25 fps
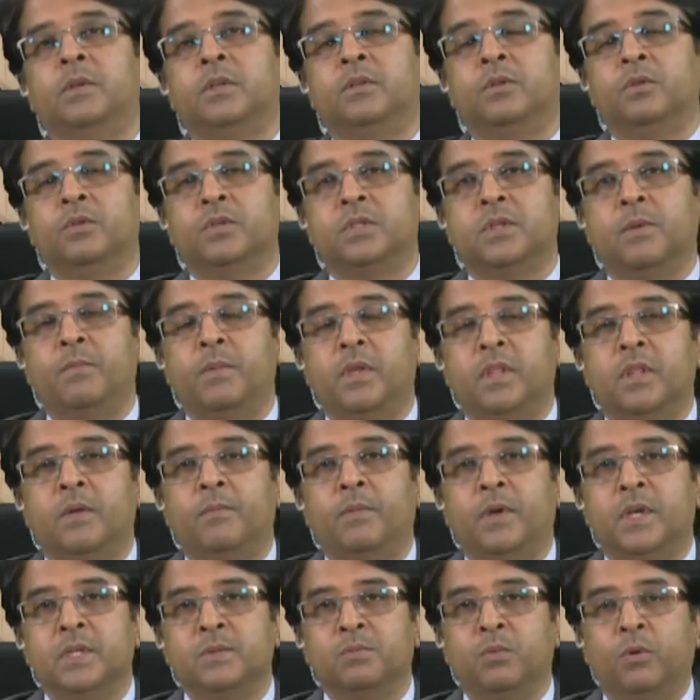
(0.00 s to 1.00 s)
to submit the
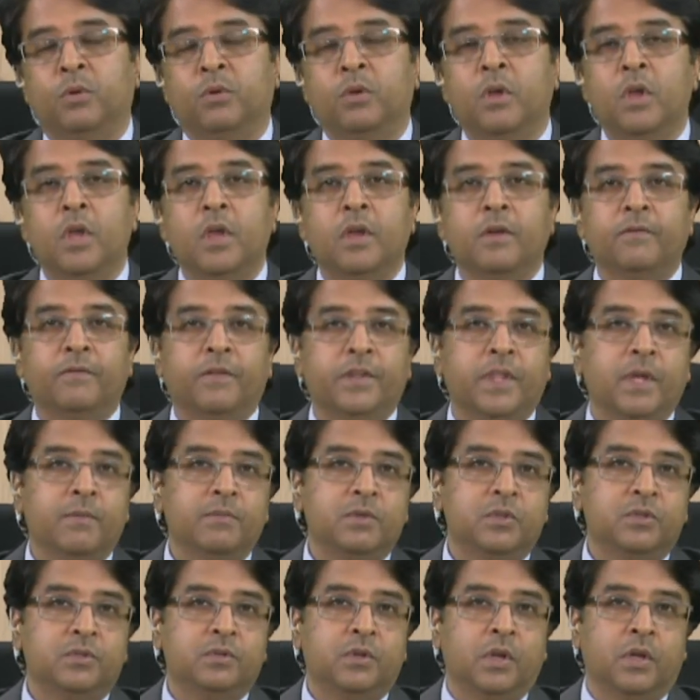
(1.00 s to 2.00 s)
passport for them
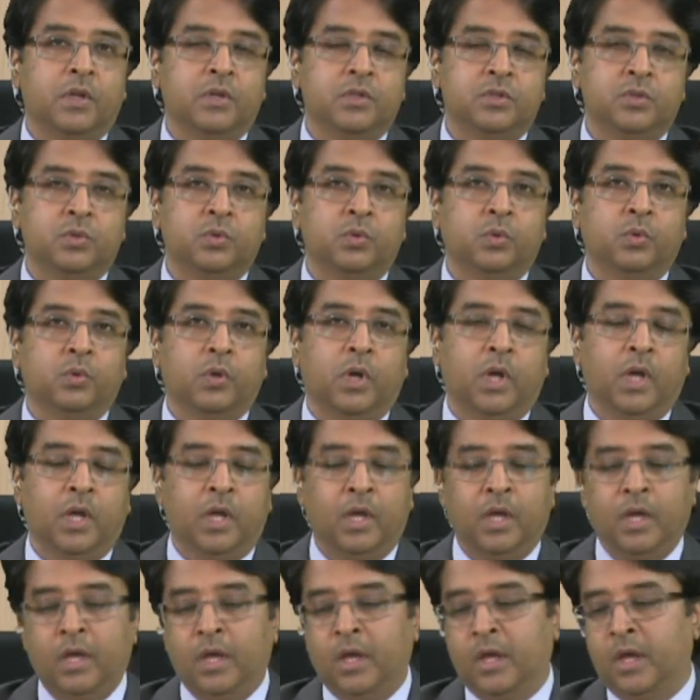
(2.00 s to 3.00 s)
to
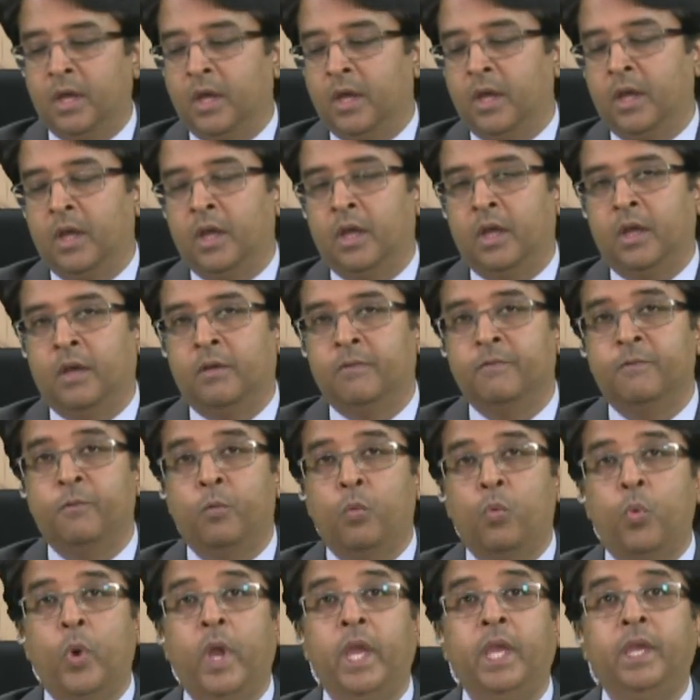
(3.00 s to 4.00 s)

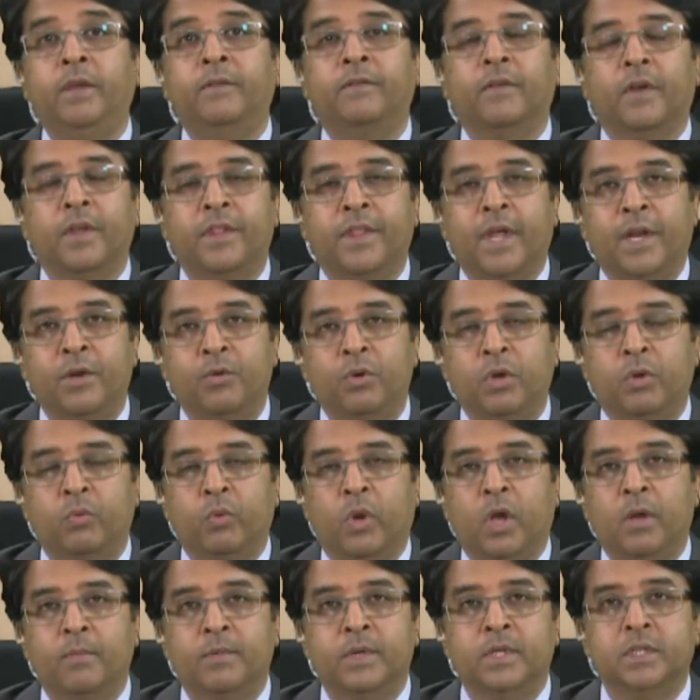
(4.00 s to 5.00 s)
waive that
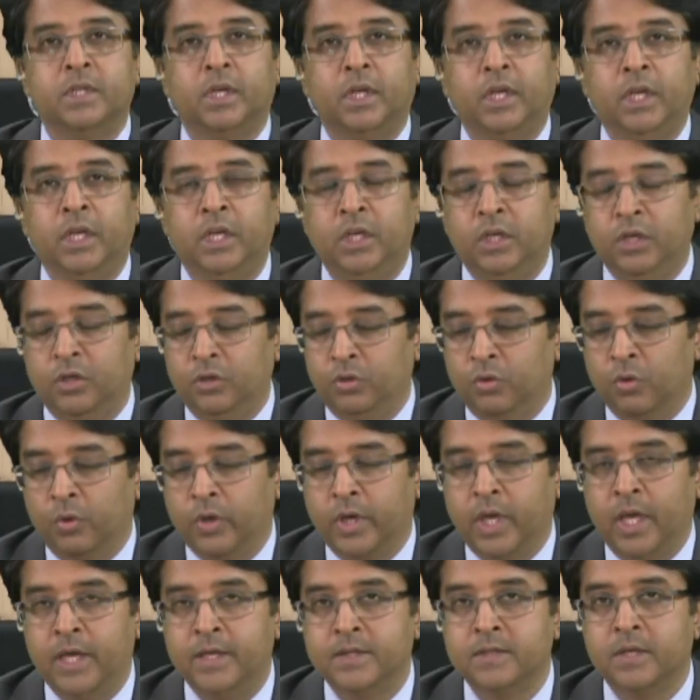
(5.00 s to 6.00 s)
requirement in your
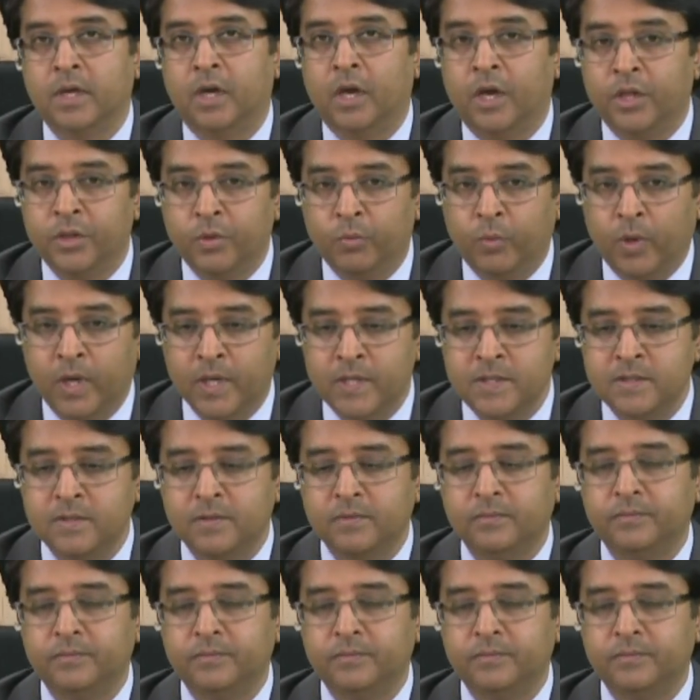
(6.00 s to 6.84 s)
case. Otherwise,